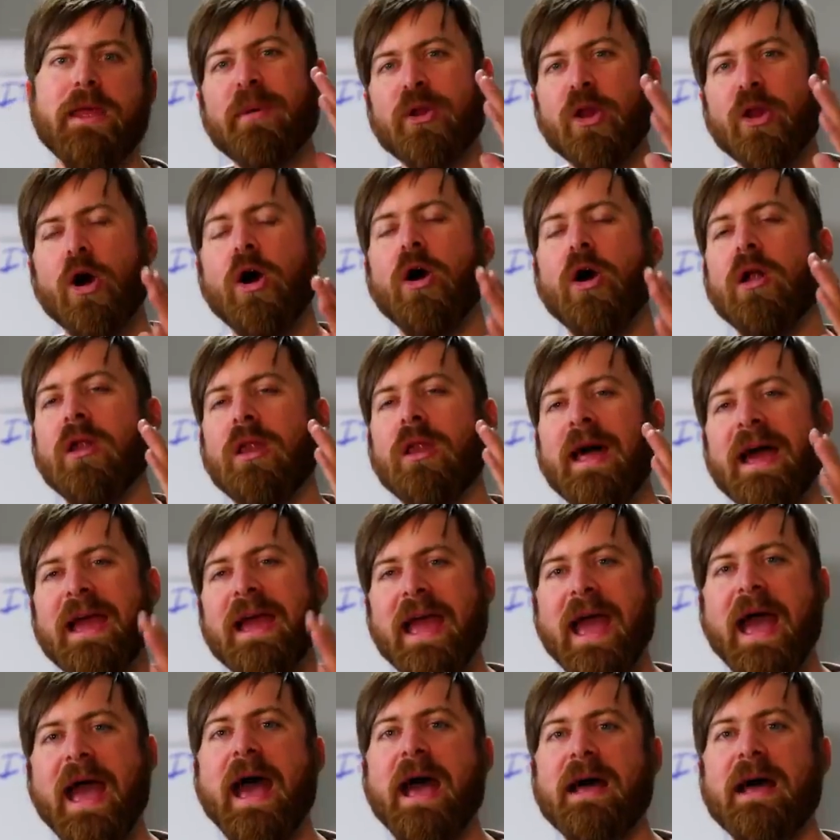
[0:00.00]
But all I
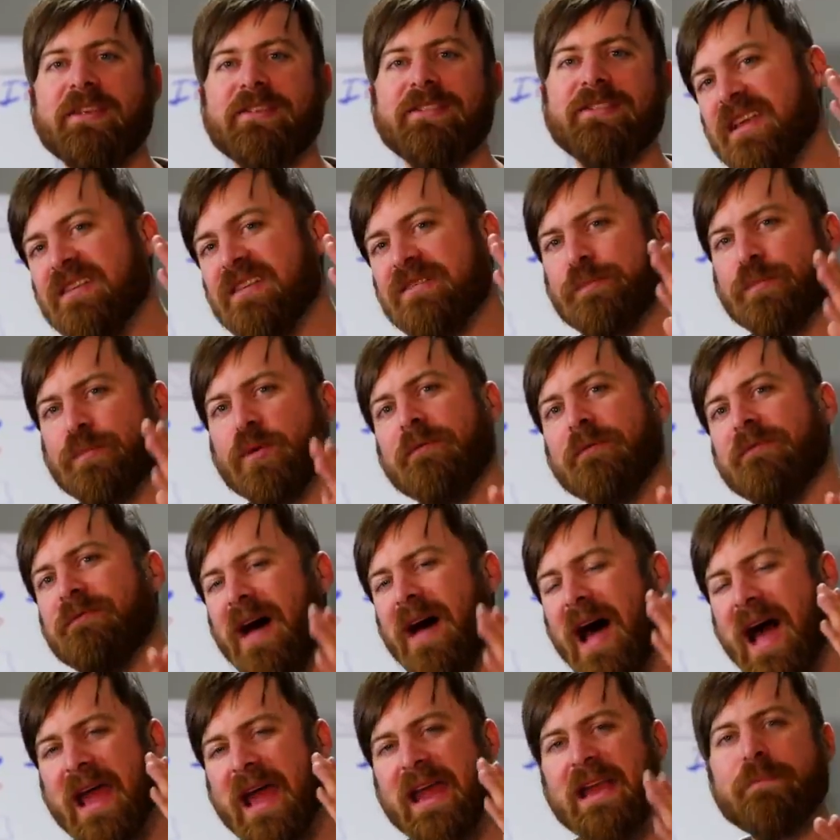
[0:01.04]
ask is
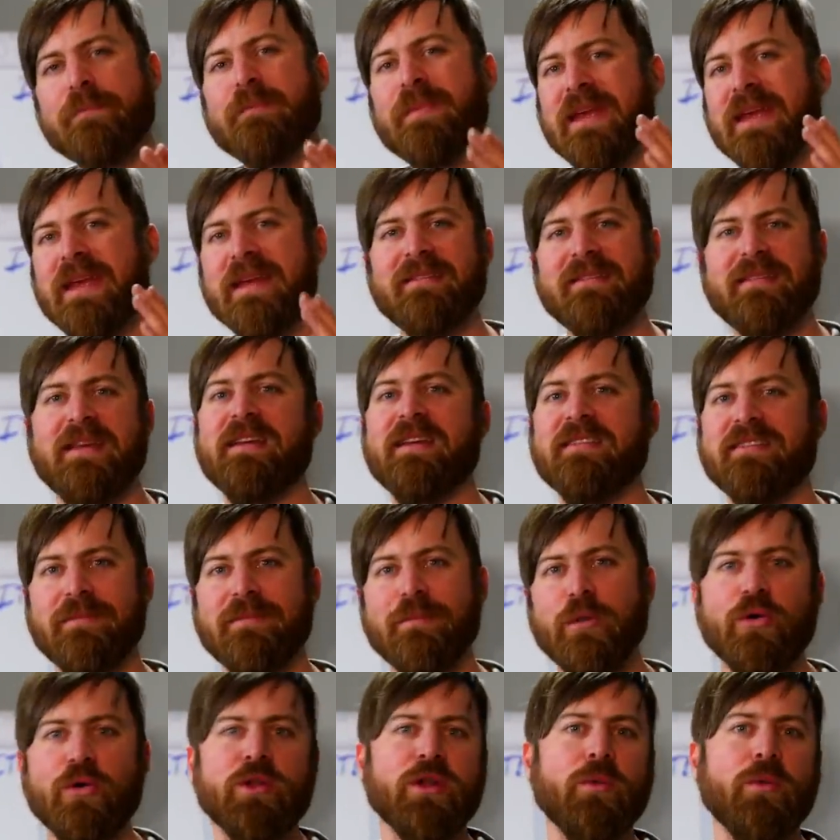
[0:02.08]
provide me a
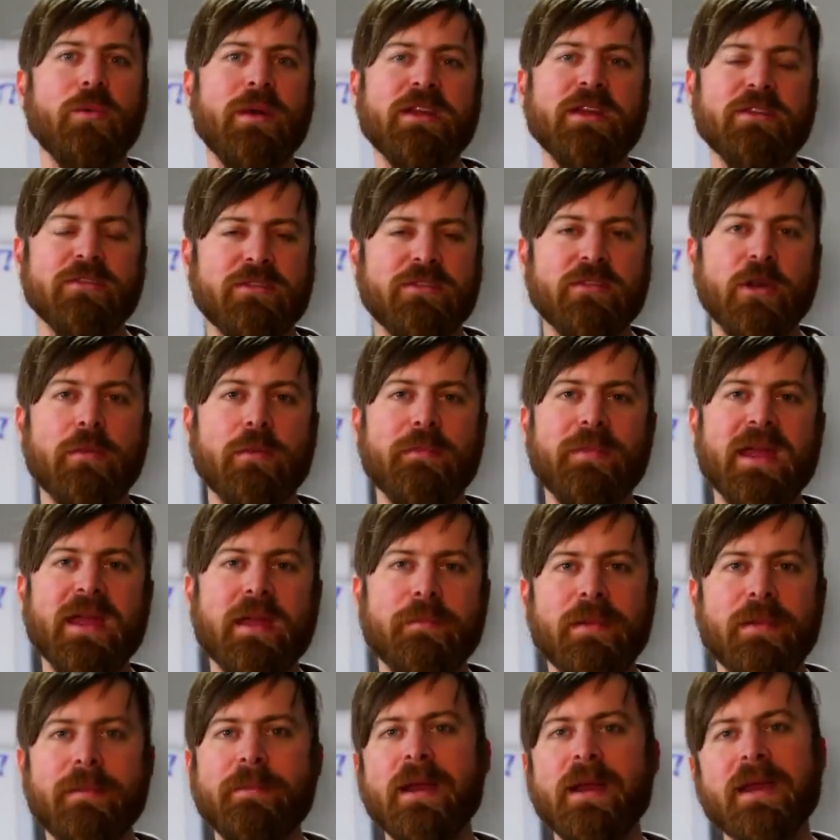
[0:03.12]
testimonial when you start
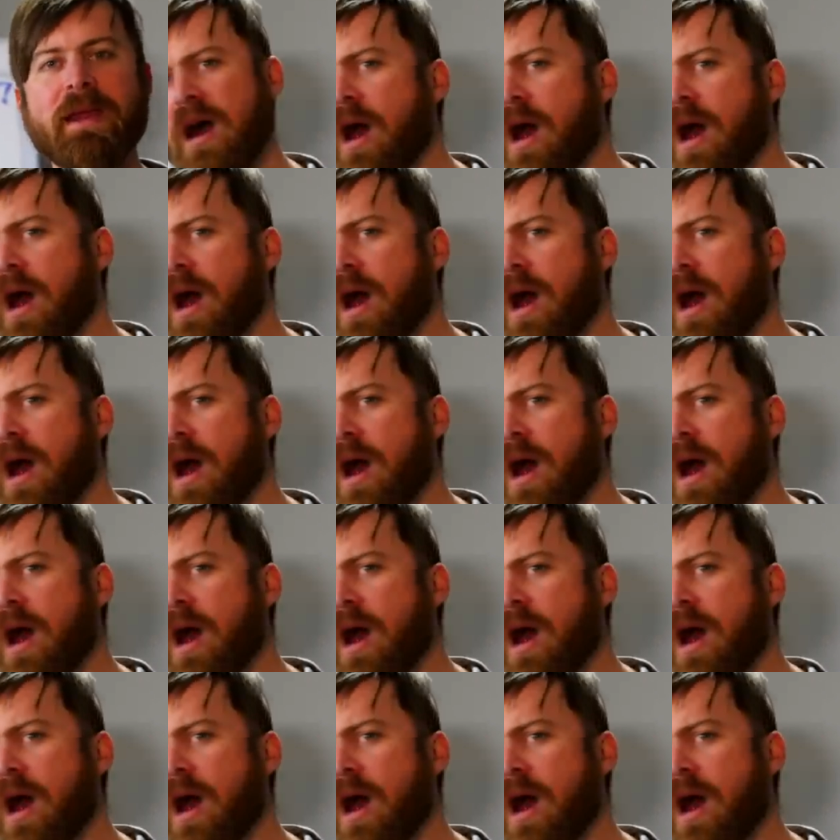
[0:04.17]
making me money.